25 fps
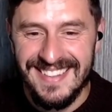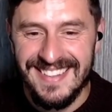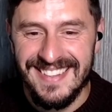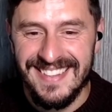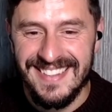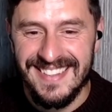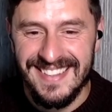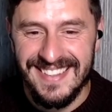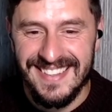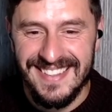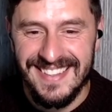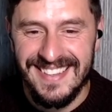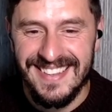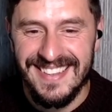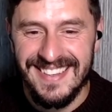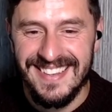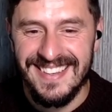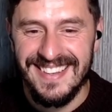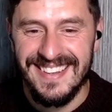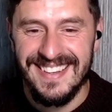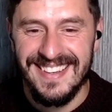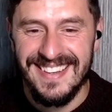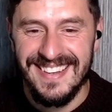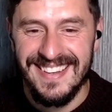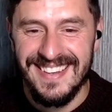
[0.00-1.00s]

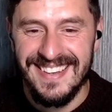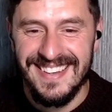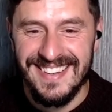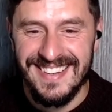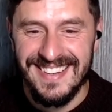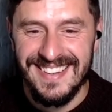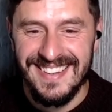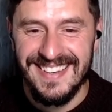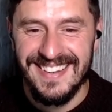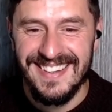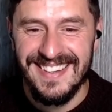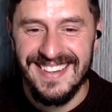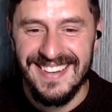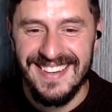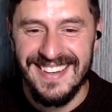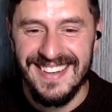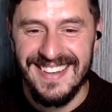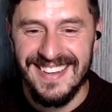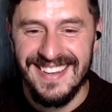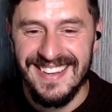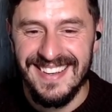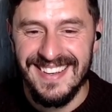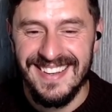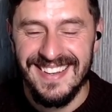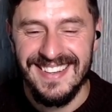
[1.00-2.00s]

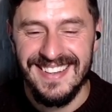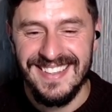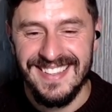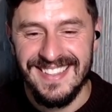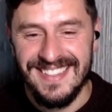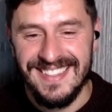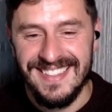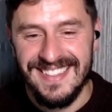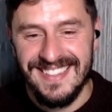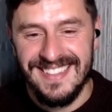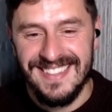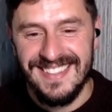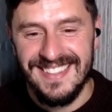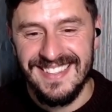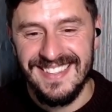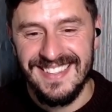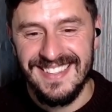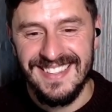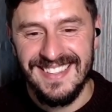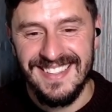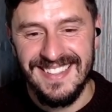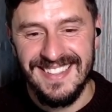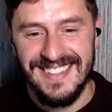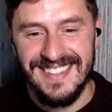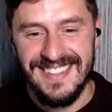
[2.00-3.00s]

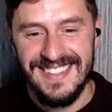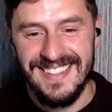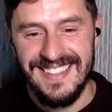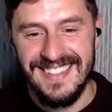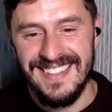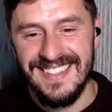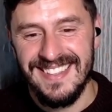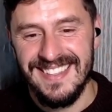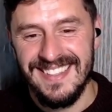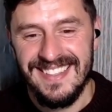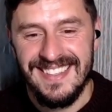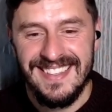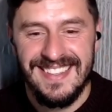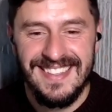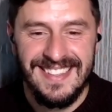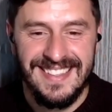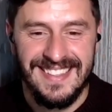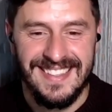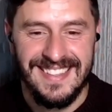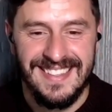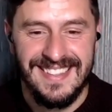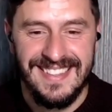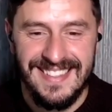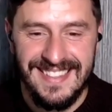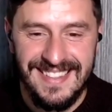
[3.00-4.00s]

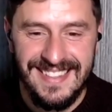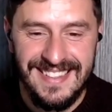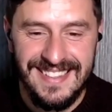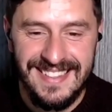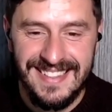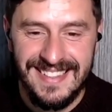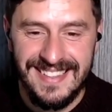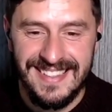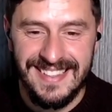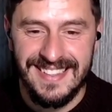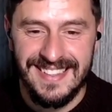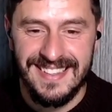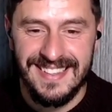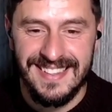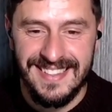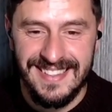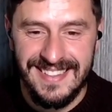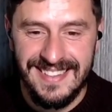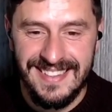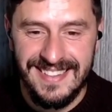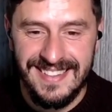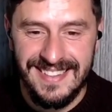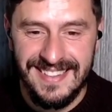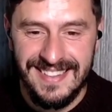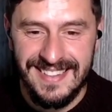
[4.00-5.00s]

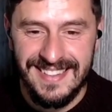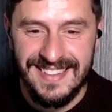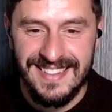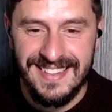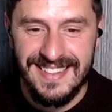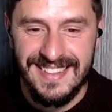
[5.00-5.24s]
[no speech]